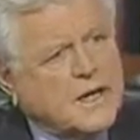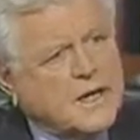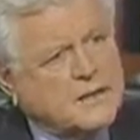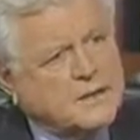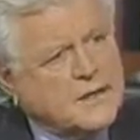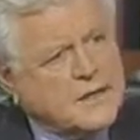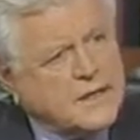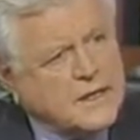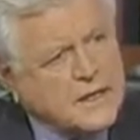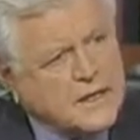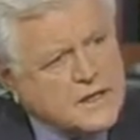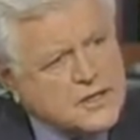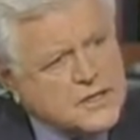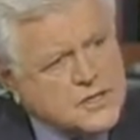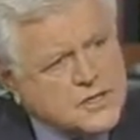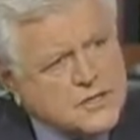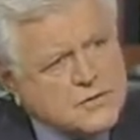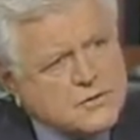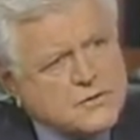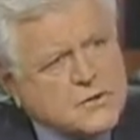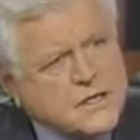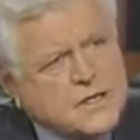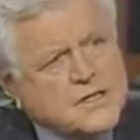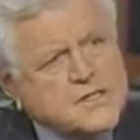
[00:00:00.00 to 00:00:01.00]
And the
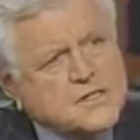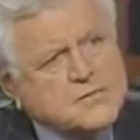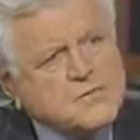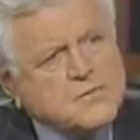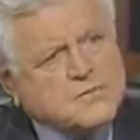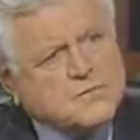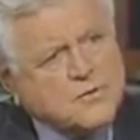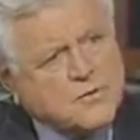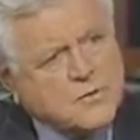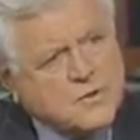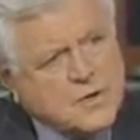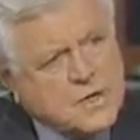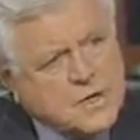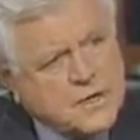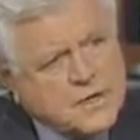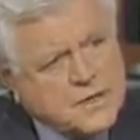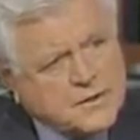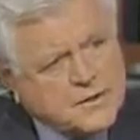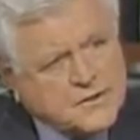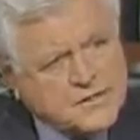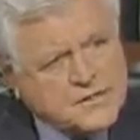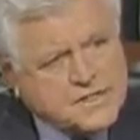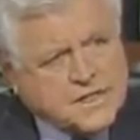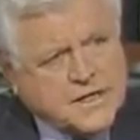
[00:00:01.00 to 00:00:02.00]
issue that is before
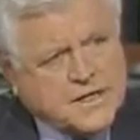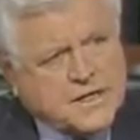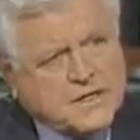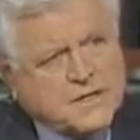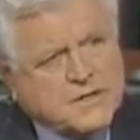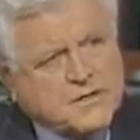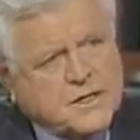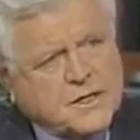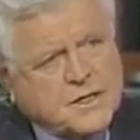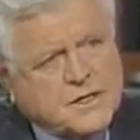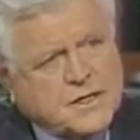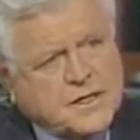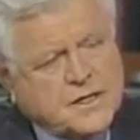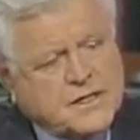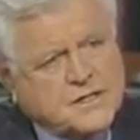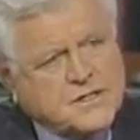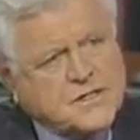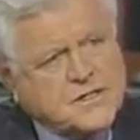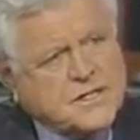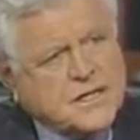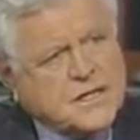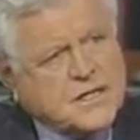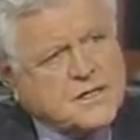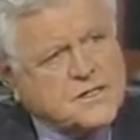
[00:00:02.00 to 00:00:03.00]
the Senate of the United
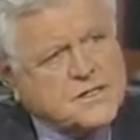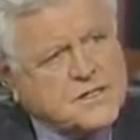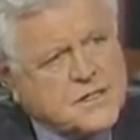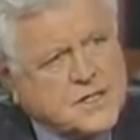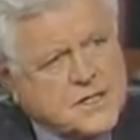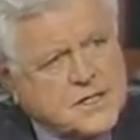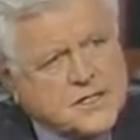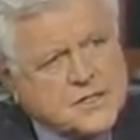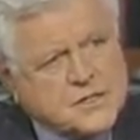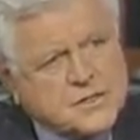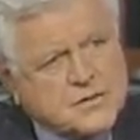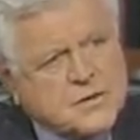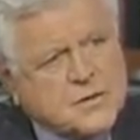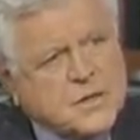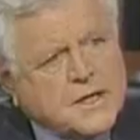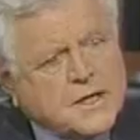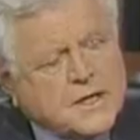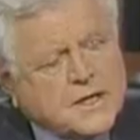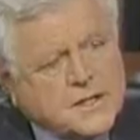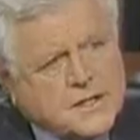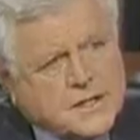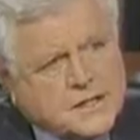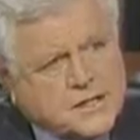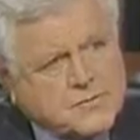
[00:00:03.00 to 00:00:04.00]
States, the issue
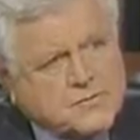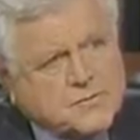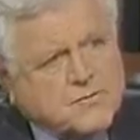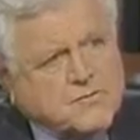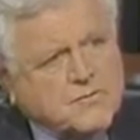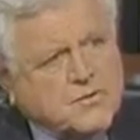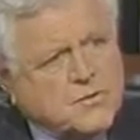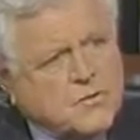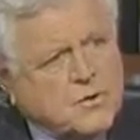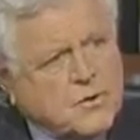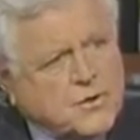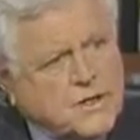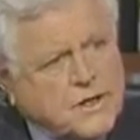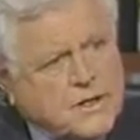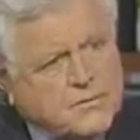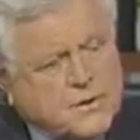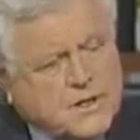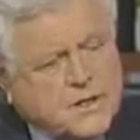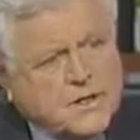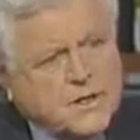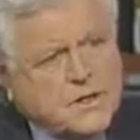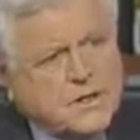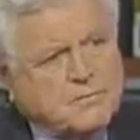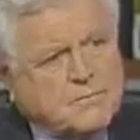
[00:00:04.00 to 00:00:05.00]
that is before the
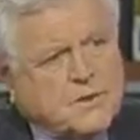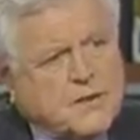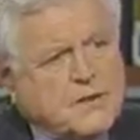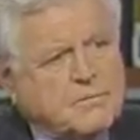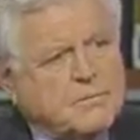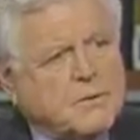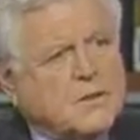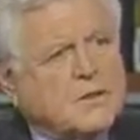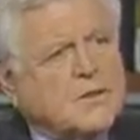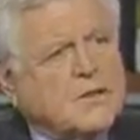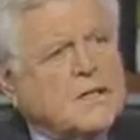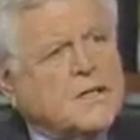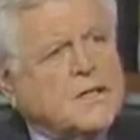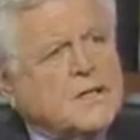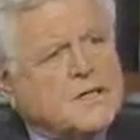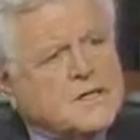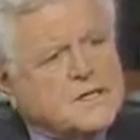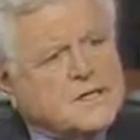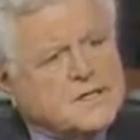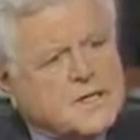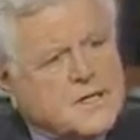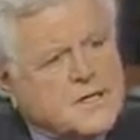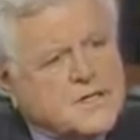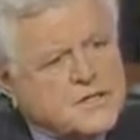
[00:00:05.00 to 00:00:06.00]
American people,
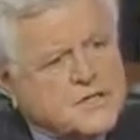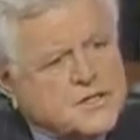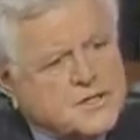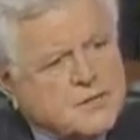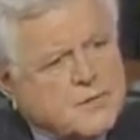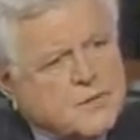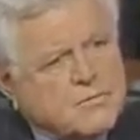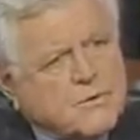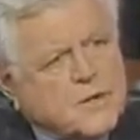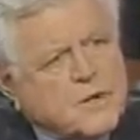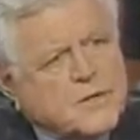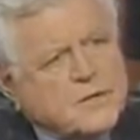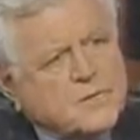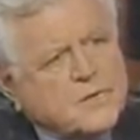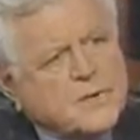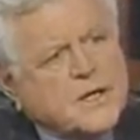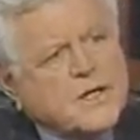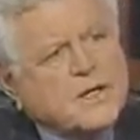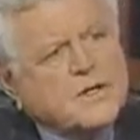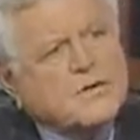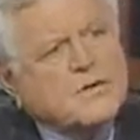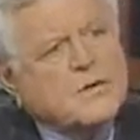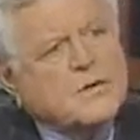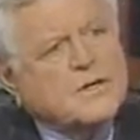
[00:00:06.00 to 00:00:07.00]
is the issue of whether we
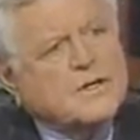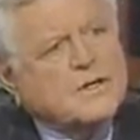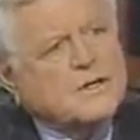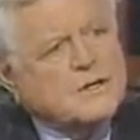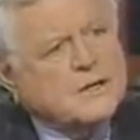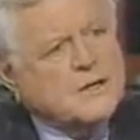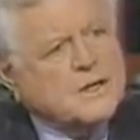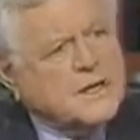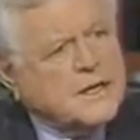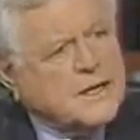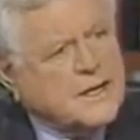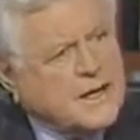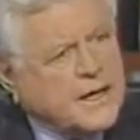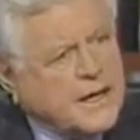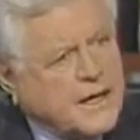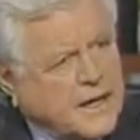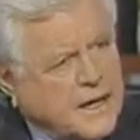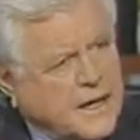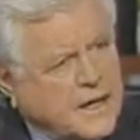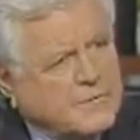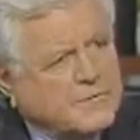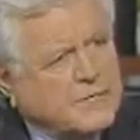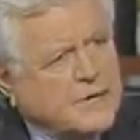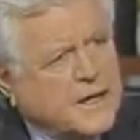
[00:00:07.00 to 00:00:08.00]
are going to
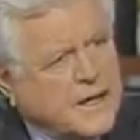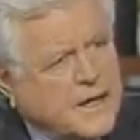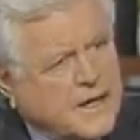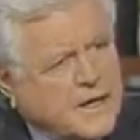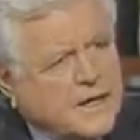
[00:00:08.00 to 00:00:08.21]
have